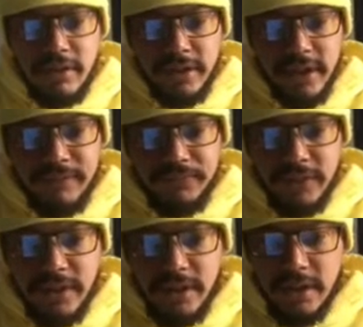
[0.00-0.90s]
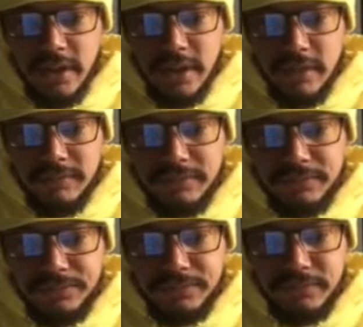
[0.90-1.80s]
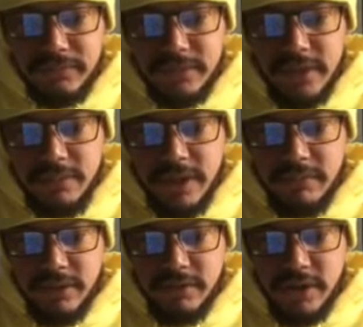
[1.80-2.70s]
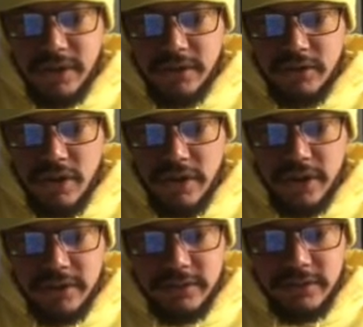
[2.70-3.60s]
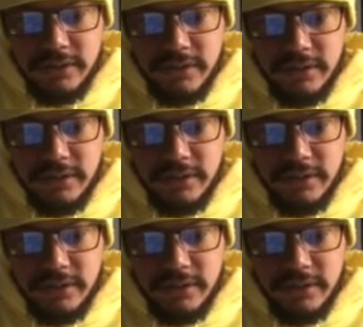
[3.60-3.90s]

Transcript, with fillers: Okay, um, demon imagery, drawings.